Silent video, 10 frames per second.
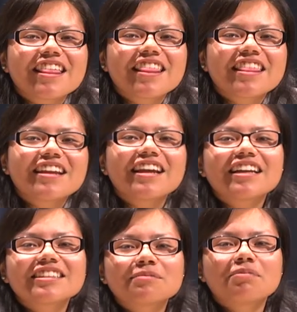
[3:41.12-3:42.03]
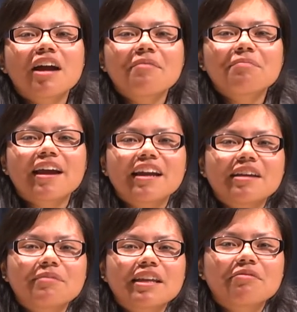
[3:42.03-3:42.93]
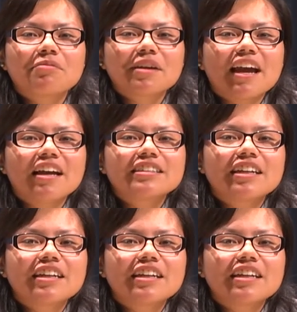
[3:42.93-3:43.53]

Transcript: The next prom planning meeting will be held